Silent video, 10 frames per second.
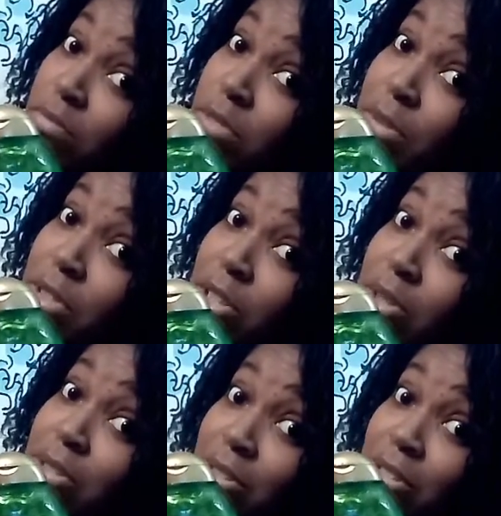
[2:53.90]
Let me tell you,
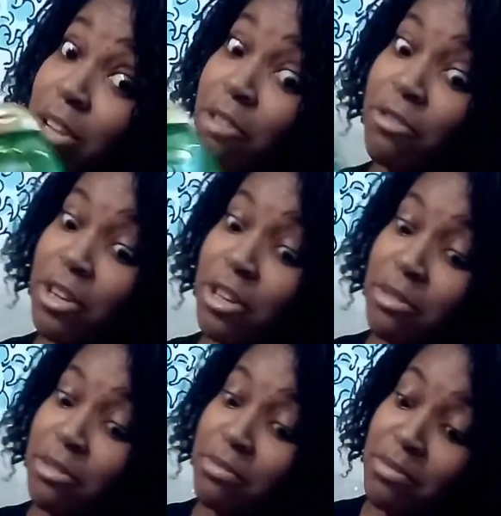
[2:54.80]
this is stuff right
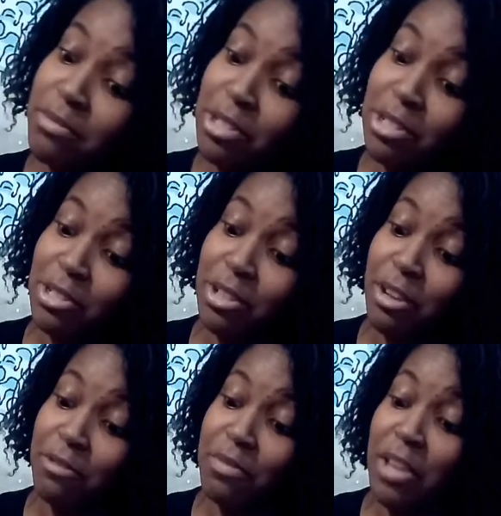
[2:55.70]
here. This is the
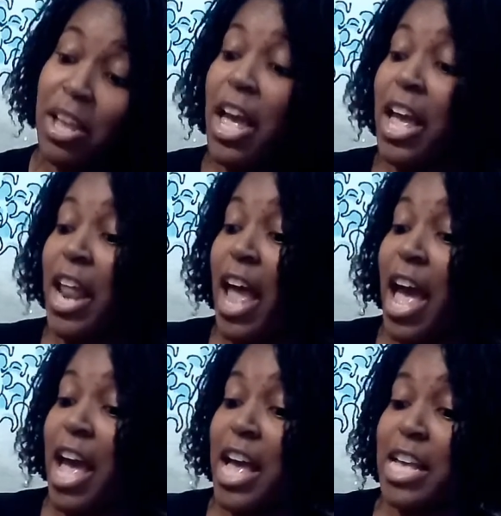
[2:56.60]
stuff. It
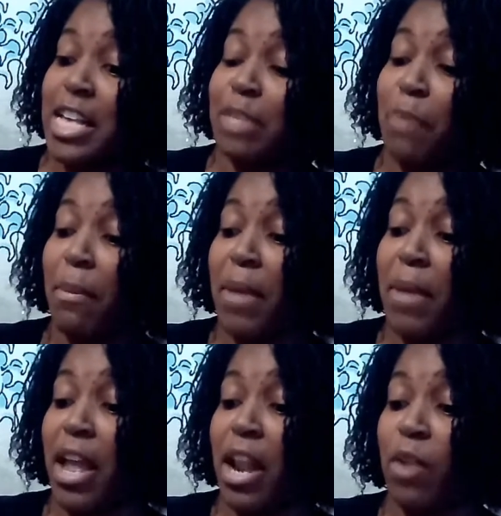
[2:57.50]
has
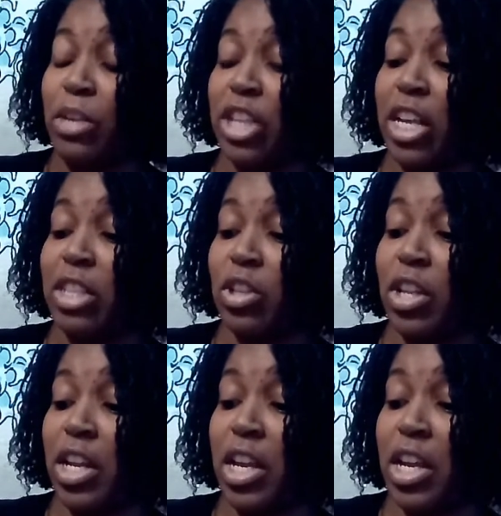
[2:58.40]
peppermint and witch hazel
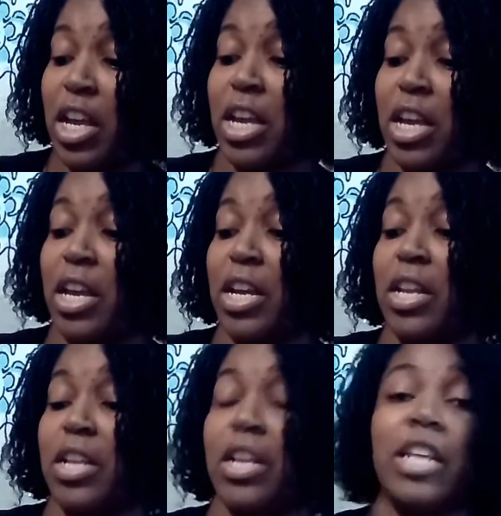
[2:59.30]
in it,
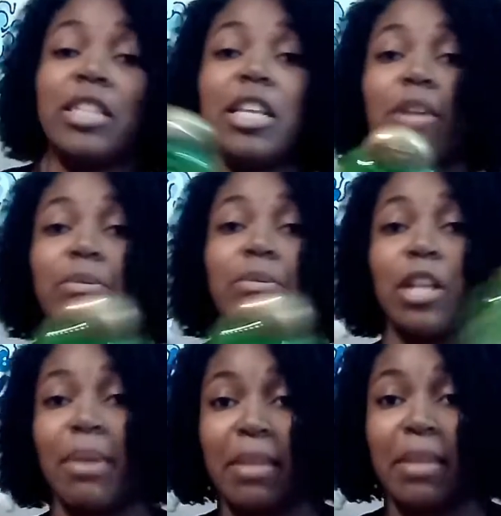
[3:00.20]
and it said that it was going
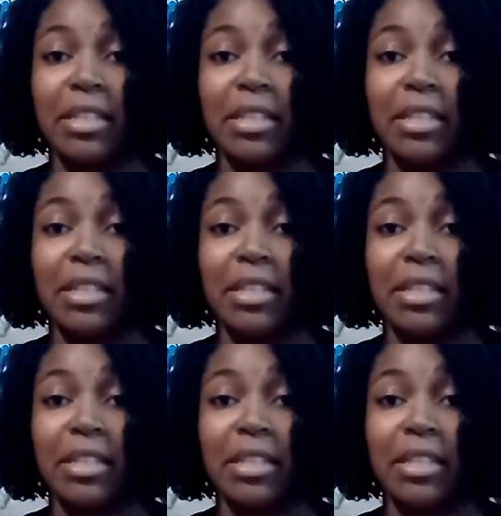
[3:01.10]
to make my